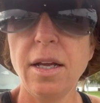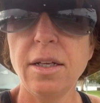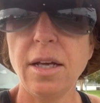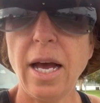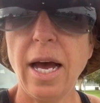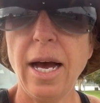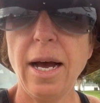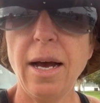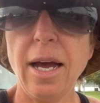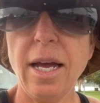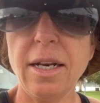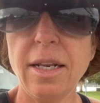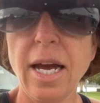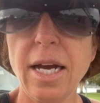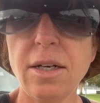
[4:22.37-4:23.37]
Uh,
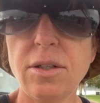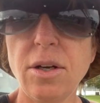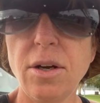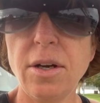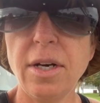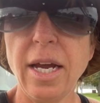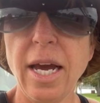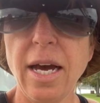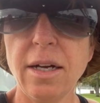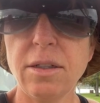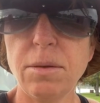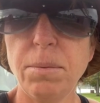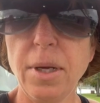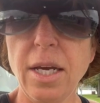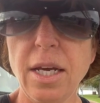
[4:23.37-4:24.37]
and that turned out
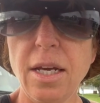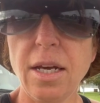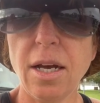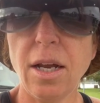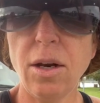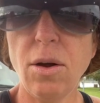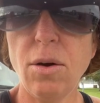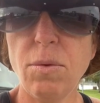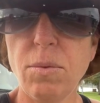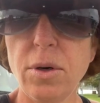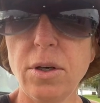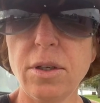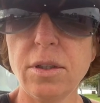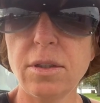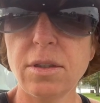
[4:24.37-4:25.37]
to be a lot
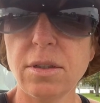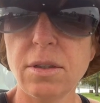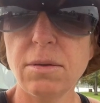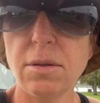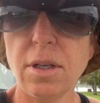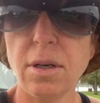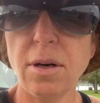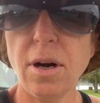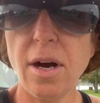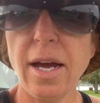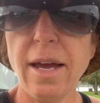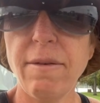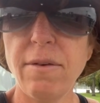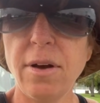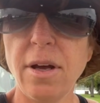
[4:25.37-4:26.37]
worse than I
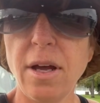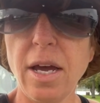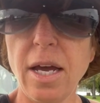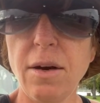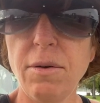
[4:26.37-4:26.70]
ever had